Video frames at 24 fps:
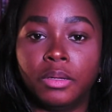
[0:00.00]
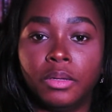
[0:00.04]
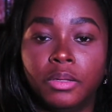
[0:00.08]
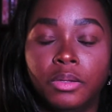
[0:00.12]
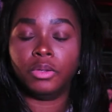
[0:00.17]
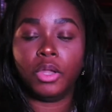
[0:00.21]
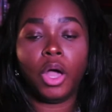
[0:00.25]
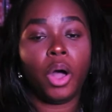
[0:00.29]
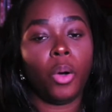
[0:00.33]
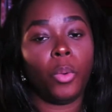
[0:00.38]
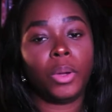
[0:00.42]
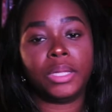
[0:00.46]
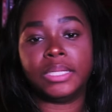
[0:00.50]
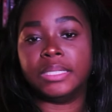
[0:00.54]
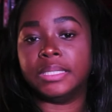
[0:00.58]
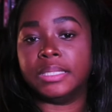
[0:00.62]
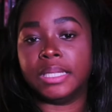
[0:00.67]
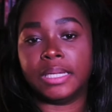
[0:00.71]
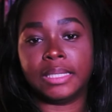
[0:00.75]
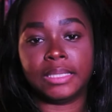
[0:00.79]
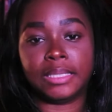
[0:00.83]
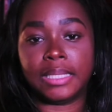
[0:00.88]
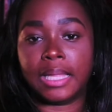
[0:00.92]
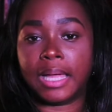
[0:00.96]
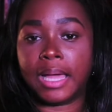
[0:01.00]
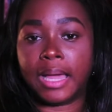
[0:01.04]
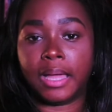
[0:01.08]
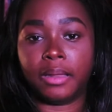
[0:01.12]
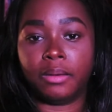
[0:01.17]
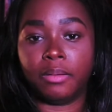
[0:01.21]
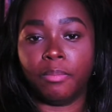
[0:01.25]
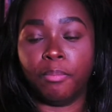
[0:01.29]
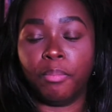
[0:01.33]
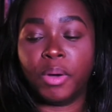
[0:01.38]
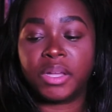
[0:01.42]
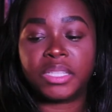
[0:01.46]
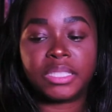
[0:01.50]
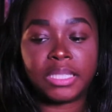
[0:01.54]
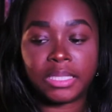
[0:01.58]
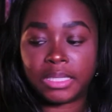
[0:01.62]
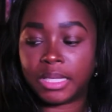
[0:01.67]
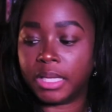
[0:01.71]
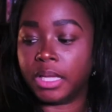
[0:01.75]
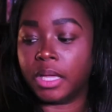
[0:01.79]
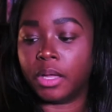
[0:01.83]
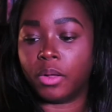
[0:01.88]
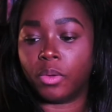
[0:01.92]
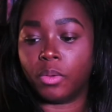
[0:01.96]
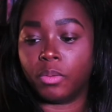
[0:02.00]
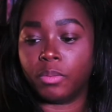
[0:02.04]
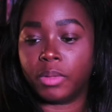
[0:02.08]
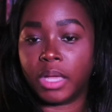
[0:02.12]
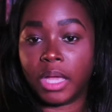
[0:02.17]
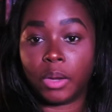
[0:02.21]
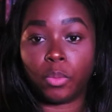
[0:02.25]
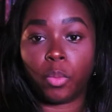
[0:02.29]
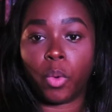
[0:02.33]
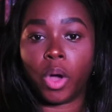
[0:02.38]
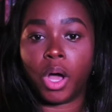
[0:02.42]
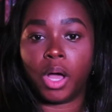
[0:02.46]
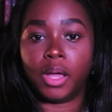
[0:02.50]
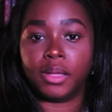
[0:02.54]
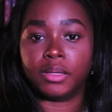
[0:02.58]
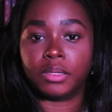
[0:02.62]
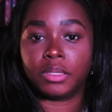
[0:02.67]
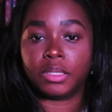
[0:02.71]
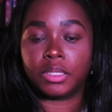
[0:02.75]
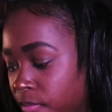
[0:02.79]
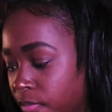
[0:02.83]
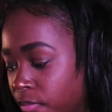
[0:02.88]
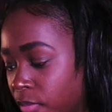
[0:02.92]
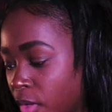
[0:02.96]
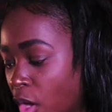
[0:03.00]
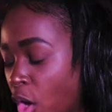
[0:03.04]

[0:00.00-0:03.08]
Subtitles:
No one says that, but still, it was.